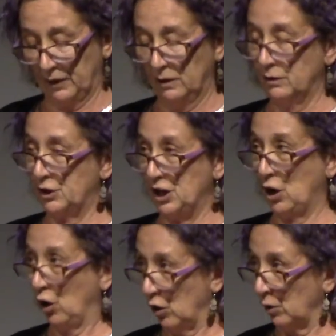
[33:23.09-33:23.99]
that he
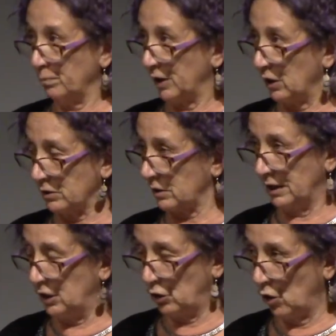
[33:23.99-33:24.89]
can't because he
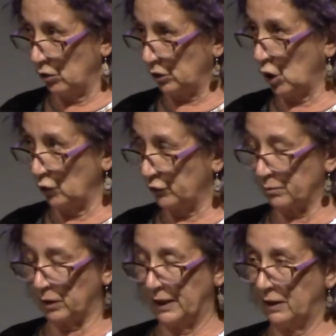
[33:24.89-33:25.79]
can't
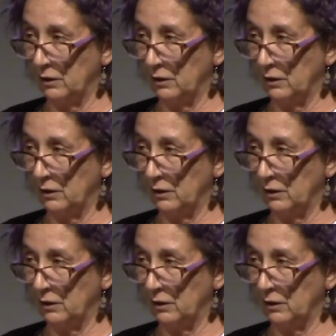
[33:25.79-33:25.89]
contemplate